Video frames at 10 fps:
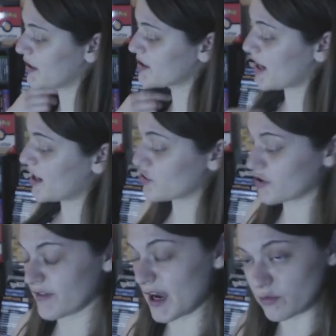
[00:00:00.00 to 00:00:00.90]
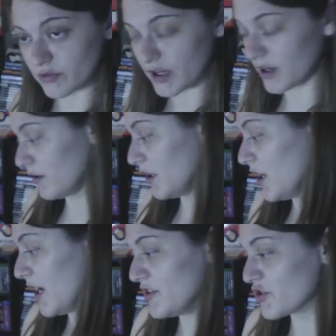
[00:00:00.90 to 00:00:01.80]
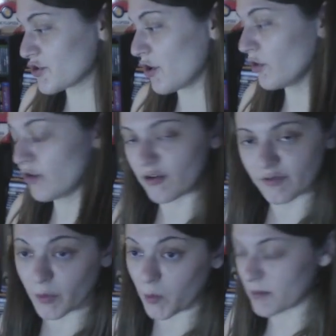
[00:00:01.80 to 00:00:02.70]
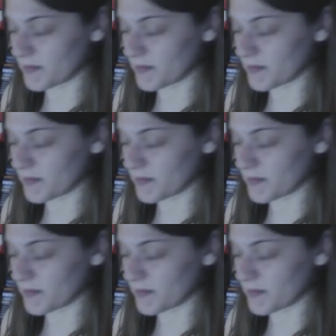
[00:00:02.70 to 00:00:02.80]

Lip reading: Things that I just found in store, not from